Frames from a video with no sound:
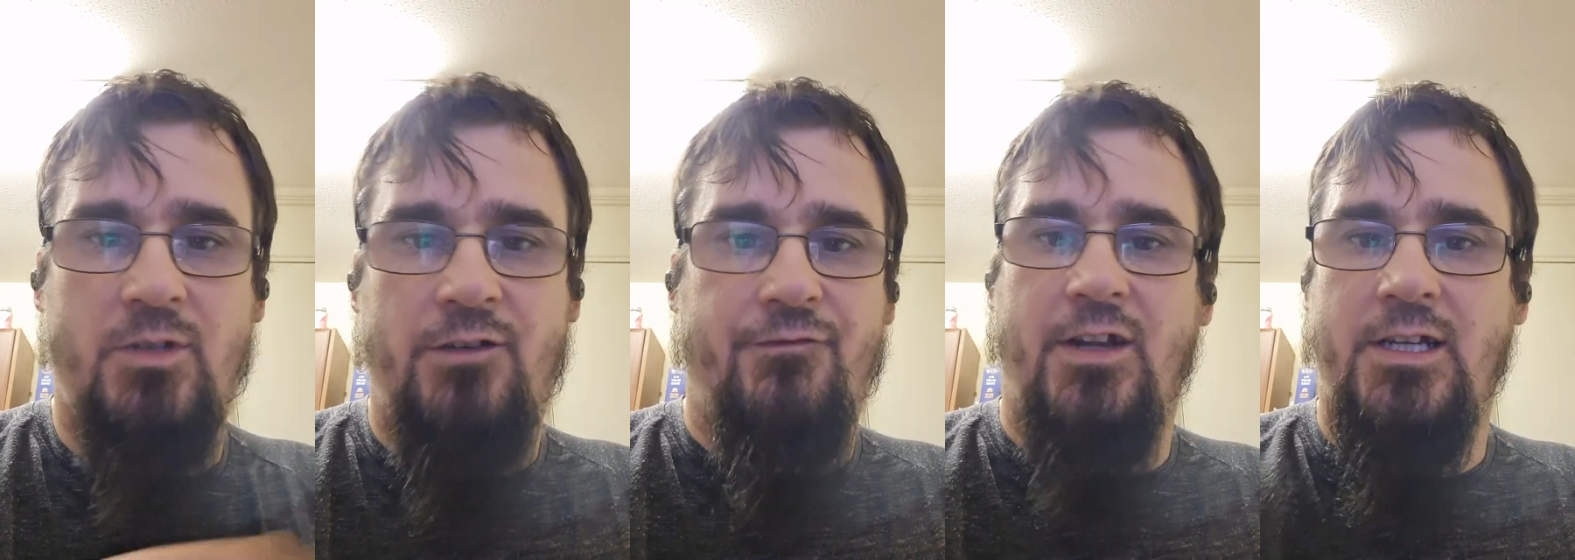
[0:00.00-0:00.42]

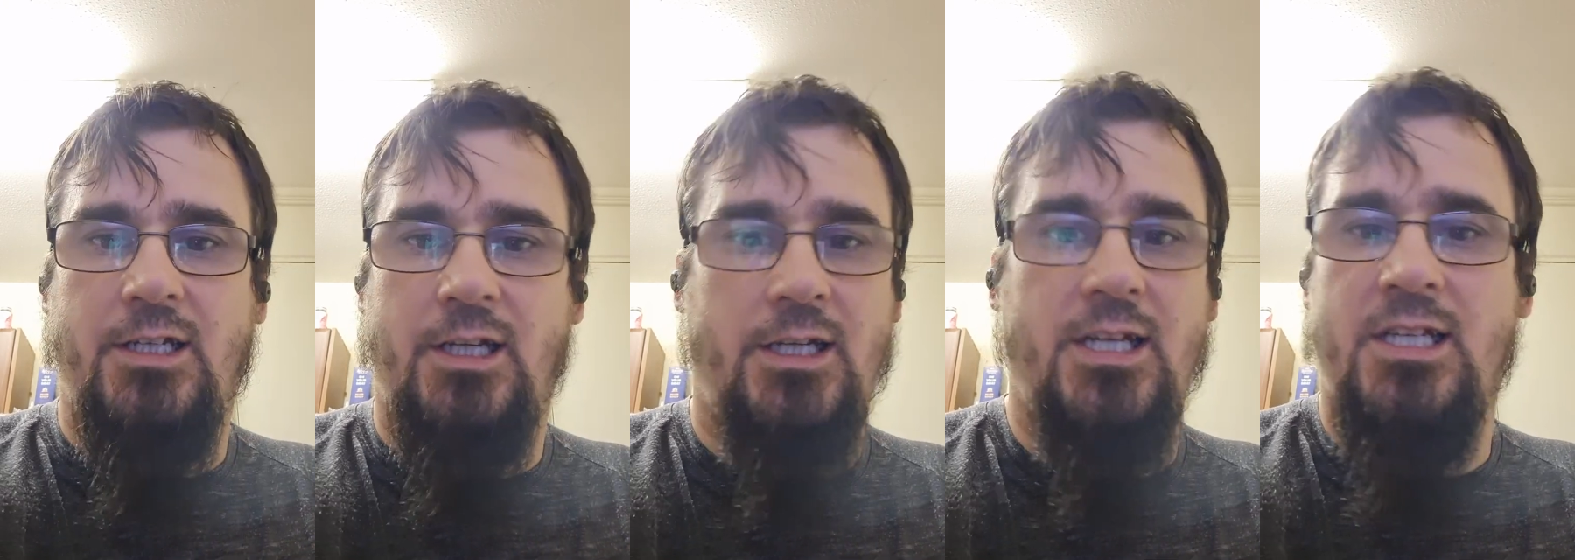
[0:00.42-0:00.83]

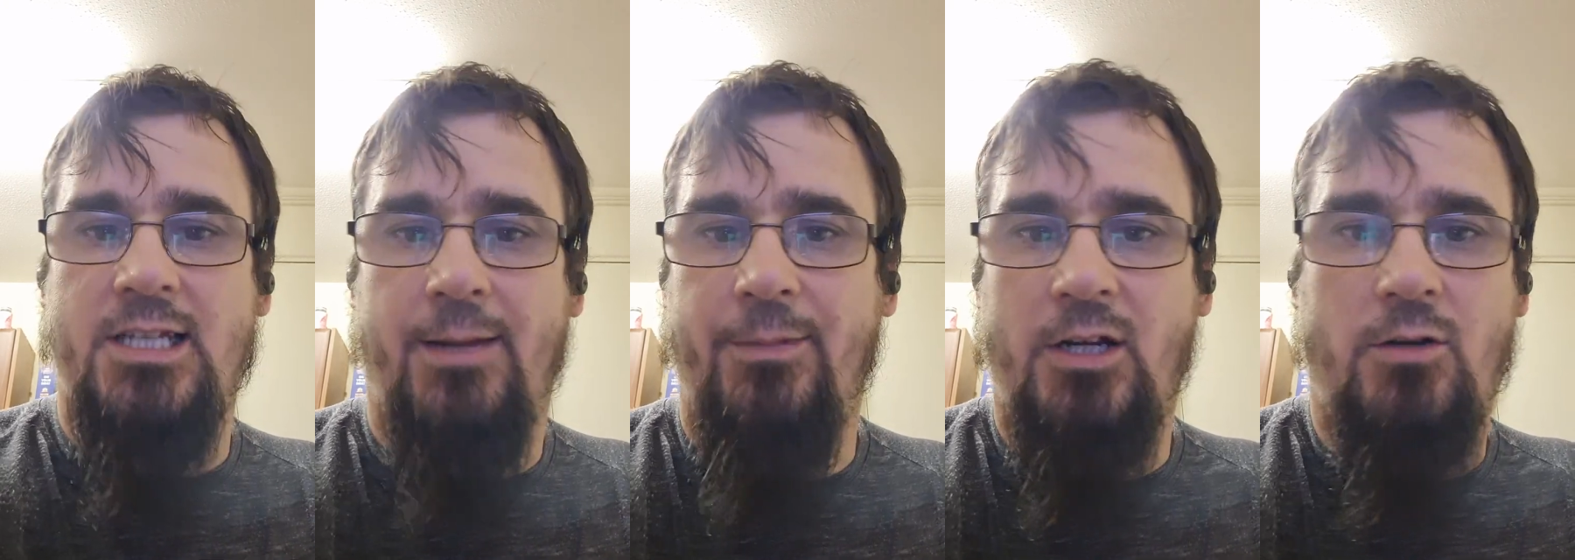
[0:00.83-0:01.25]
defending
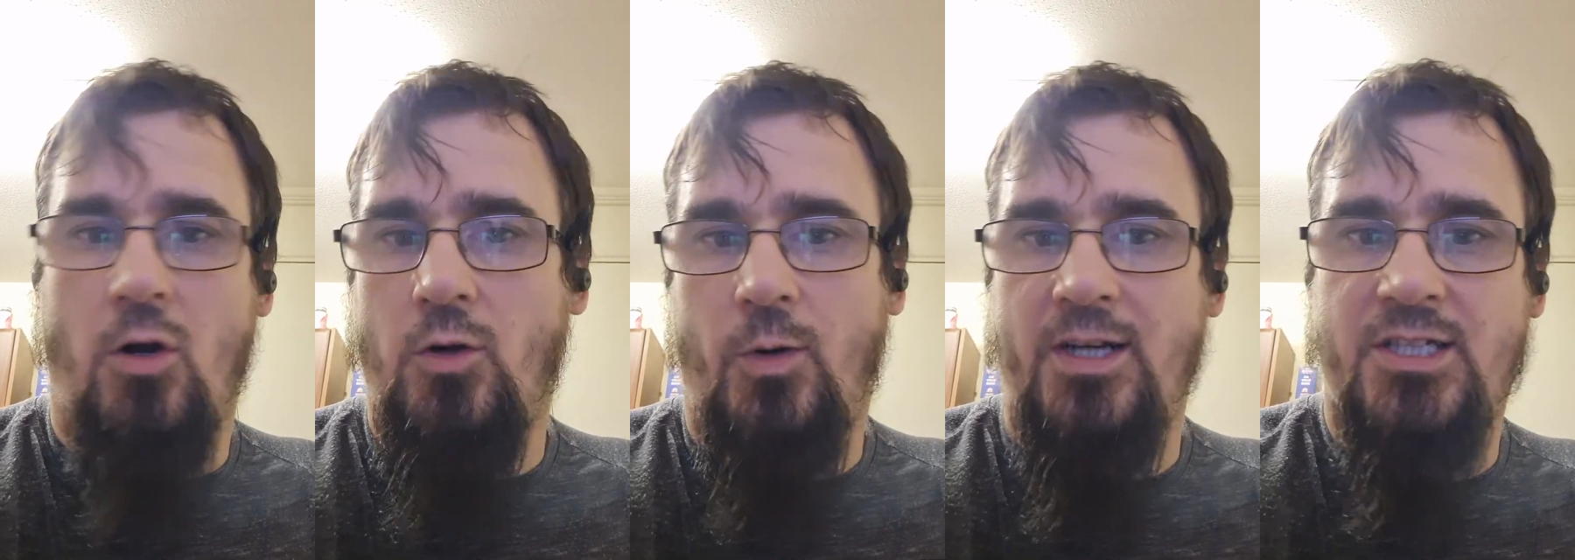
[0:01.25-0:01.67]
Islamic
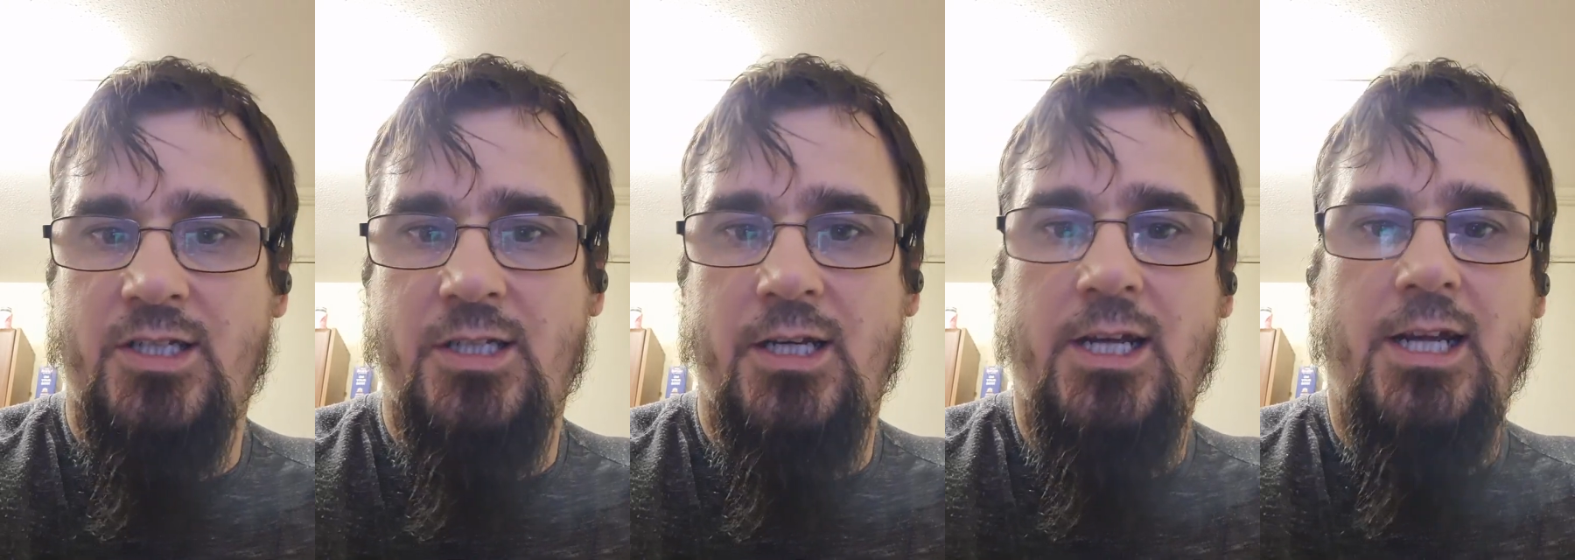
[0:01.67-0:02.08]

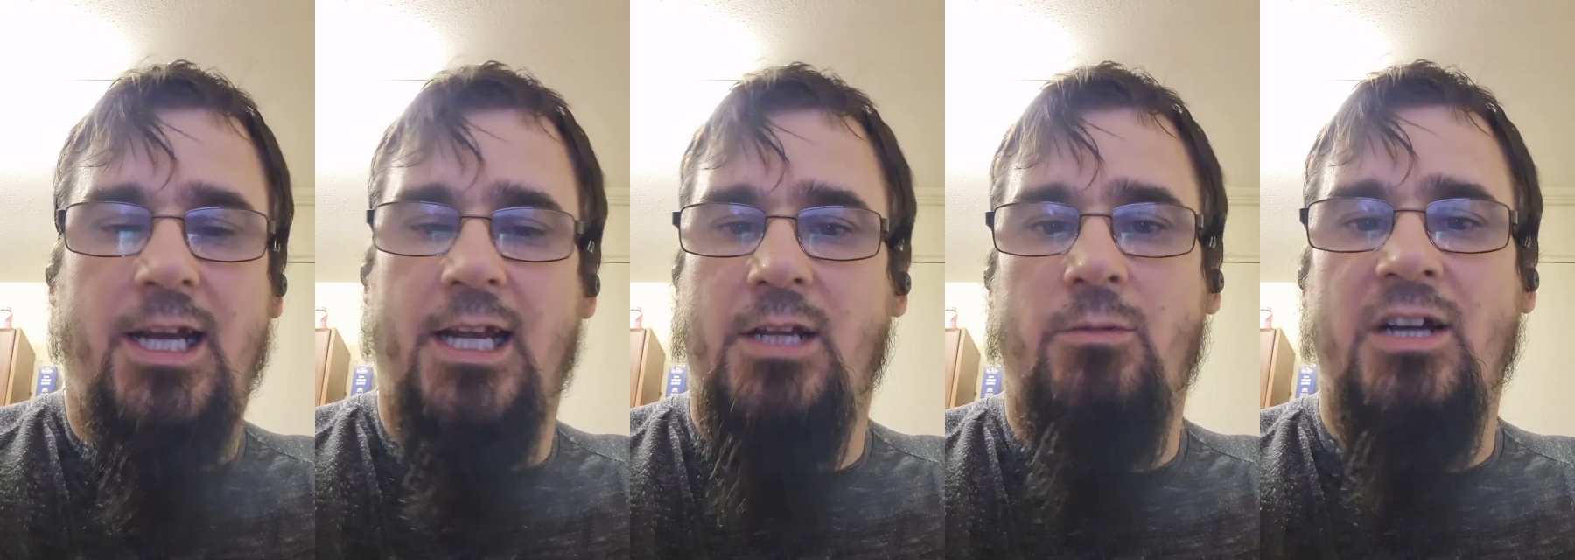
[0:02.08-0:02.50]
conquests
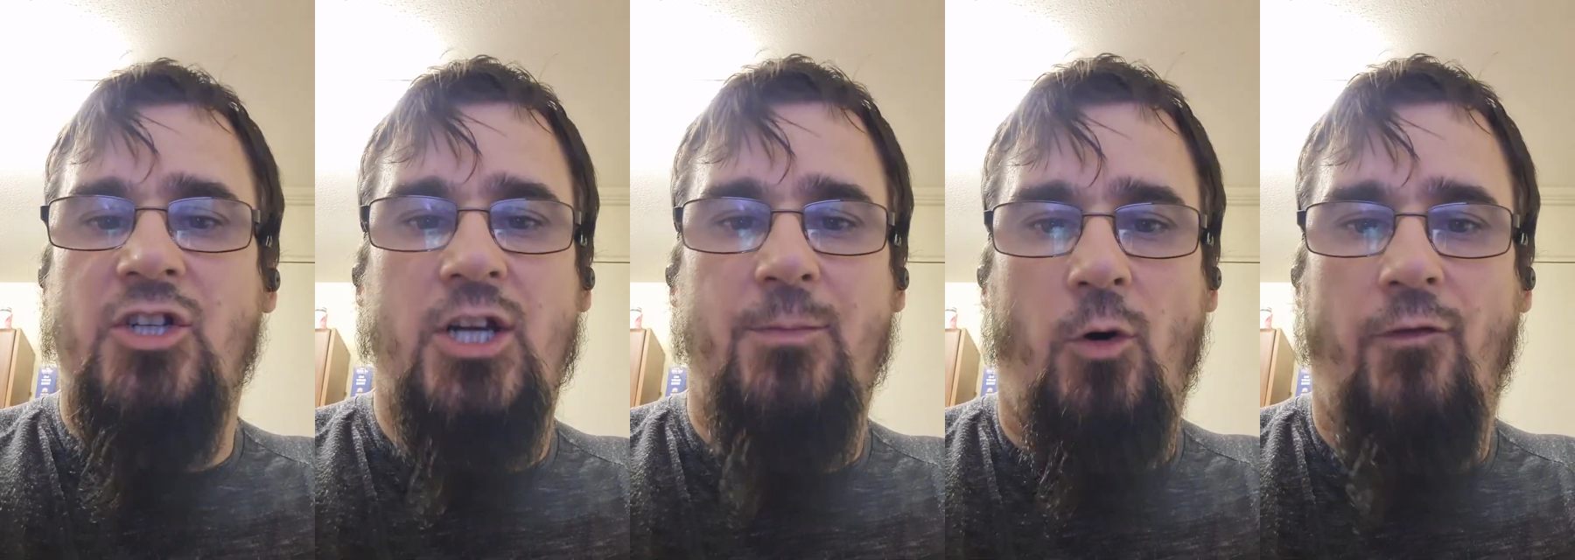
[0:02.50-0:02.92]
in any way,
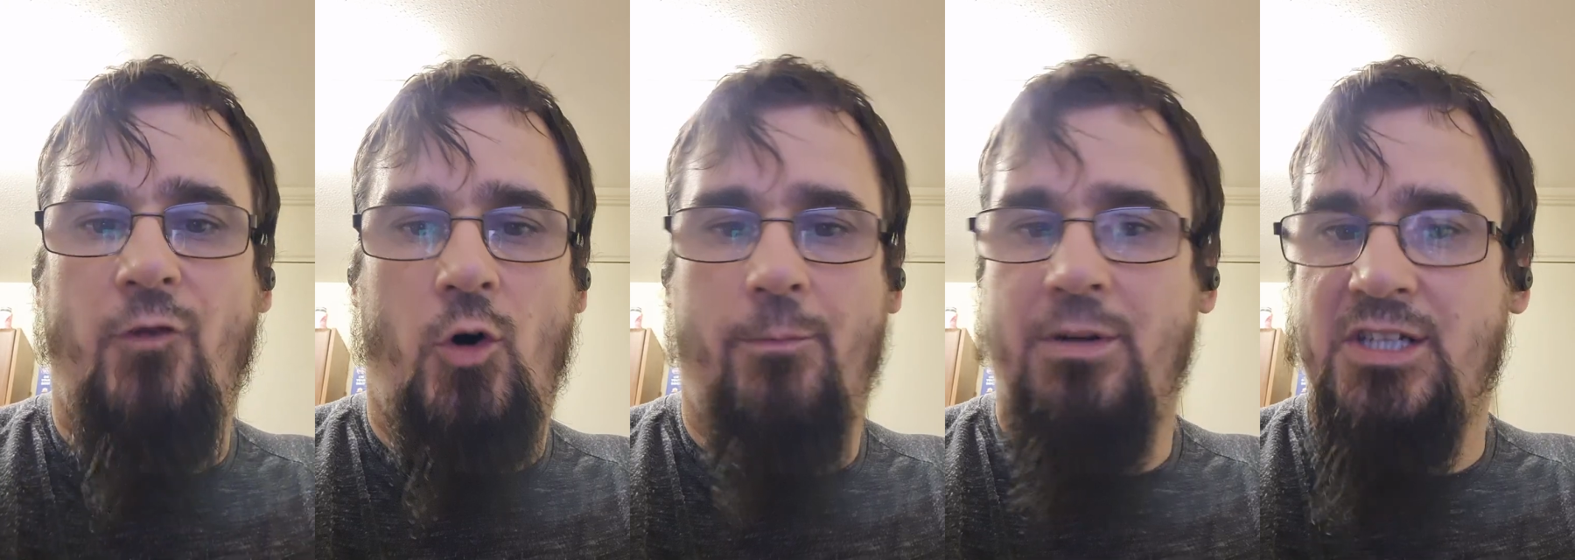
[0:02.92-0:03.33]
shape or
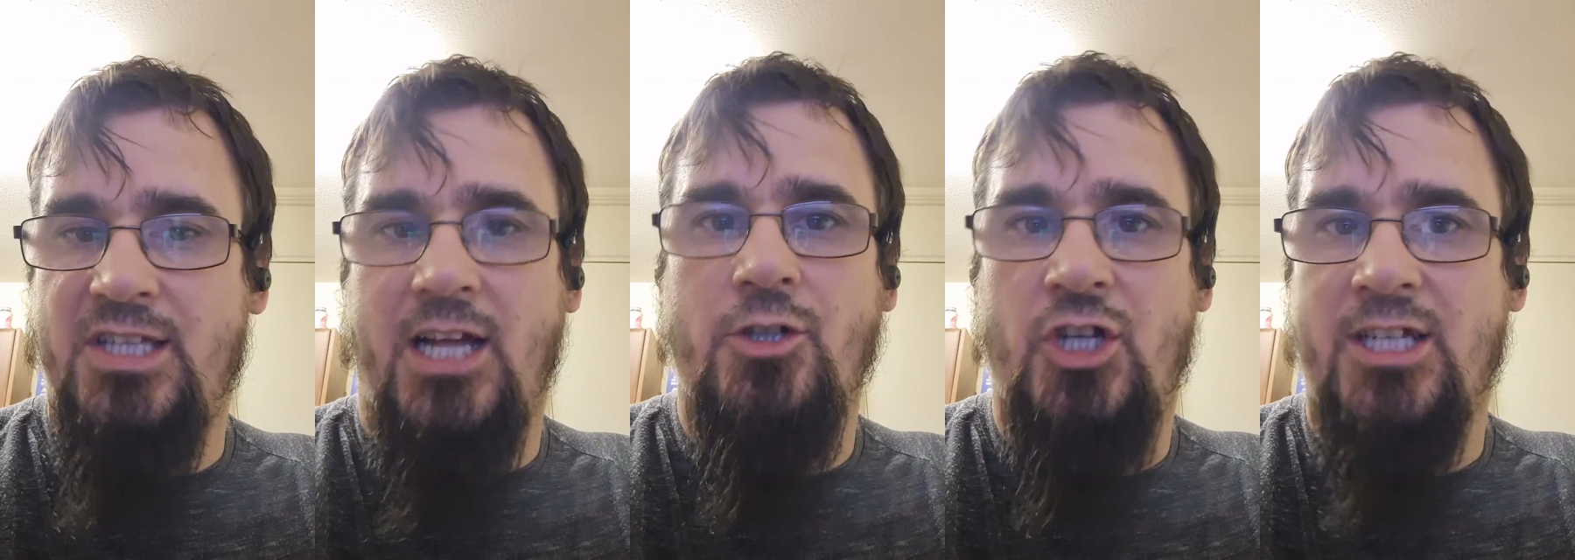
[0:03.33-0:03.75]
form, because
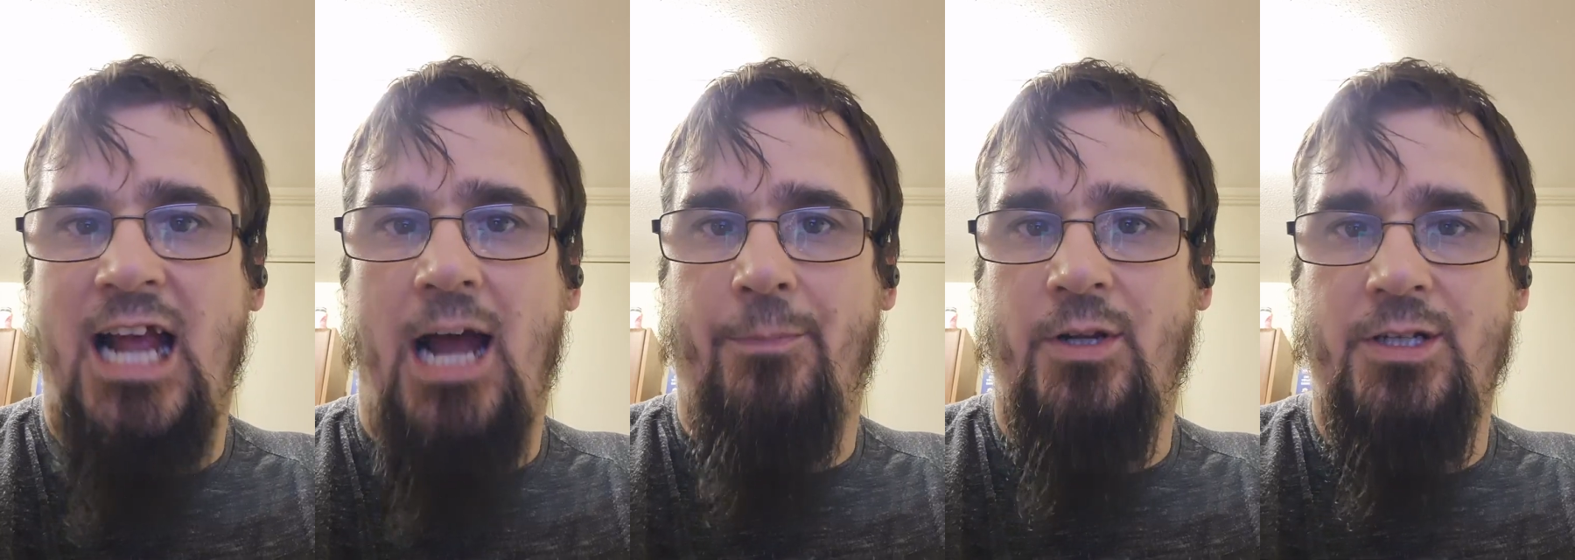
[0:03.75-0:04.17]
that just
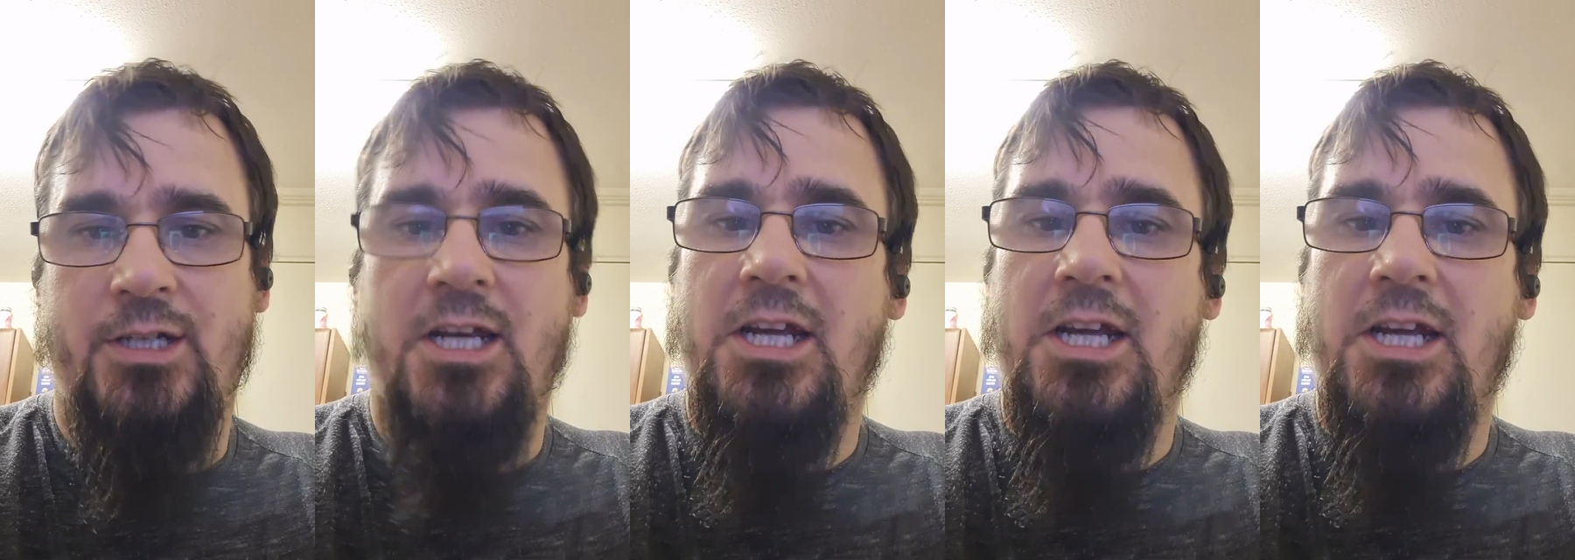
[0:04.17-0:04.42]
happened.